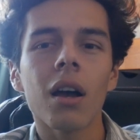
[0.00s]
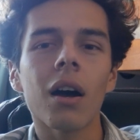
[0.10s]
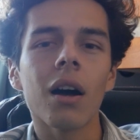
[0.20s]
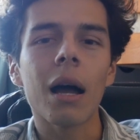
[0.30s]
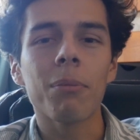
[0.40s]

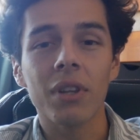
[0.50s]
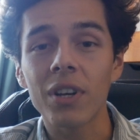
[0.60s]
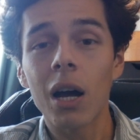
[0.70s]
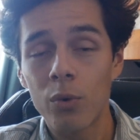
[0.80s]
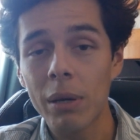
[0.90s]
Uh, I believe
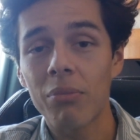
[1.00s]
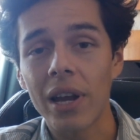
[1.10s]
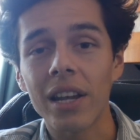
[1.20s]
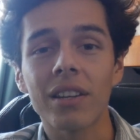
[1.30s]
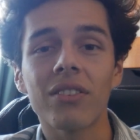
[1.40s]
it got
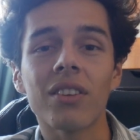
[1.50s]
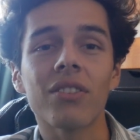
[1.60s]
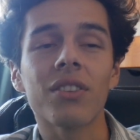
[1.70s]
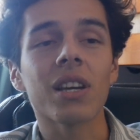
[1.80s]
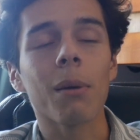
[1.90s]
rebranded
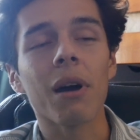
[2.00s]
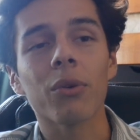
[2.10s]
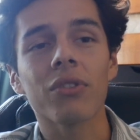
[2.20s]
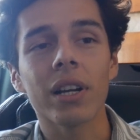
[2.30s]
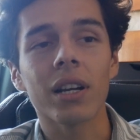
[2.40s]
since the time I
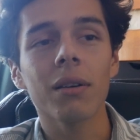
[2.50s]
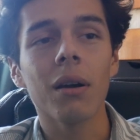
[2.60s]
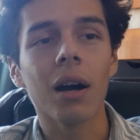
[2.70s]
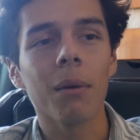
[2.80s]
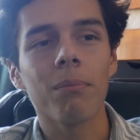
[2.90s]
was there,
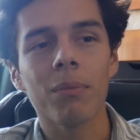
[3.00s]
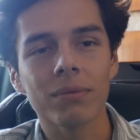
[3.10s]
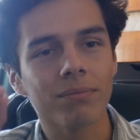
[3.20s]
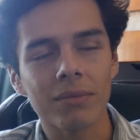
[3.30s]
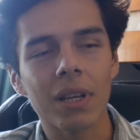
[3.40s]
uh,
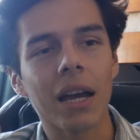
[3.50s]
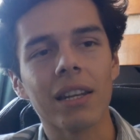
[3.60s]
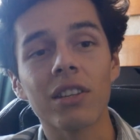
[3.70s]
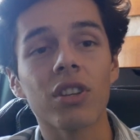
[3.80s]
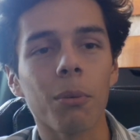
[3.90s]
but I
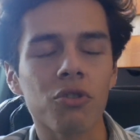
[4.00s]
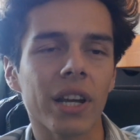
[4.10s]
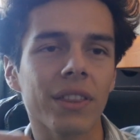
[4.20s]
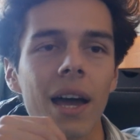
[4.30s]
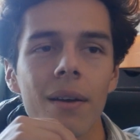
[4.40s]
need to double
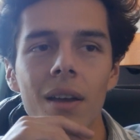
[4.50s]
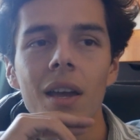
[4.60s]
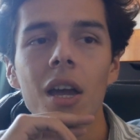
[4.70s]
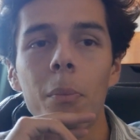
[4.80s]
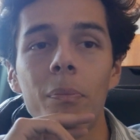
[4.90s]
check that.
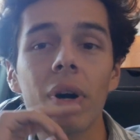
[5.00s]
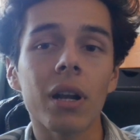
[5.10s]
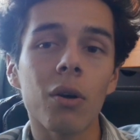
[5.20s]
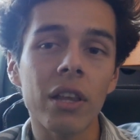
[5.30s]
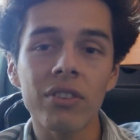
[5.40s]

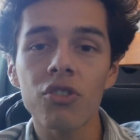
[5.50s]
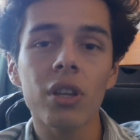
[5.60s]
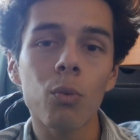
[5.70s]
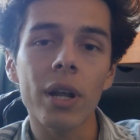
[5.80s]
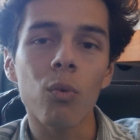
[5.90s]
But
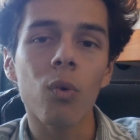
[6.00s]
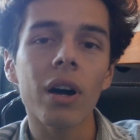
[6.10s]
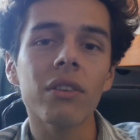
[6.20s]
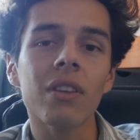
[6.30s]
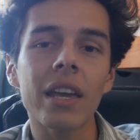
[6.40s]
essentially, what it
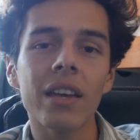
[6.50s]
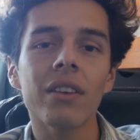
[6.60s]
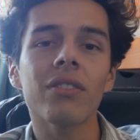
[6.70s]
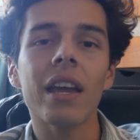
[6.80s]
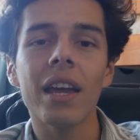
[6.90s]
was
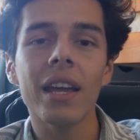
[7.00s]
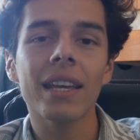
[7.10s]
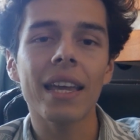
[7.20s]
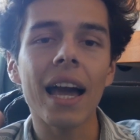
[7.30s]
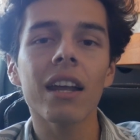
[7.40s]
is a
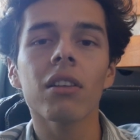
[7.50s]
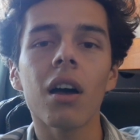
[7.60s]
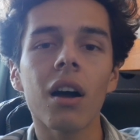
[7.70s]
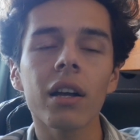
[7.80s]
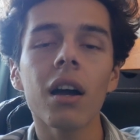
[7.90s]

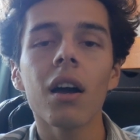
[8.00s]
catalog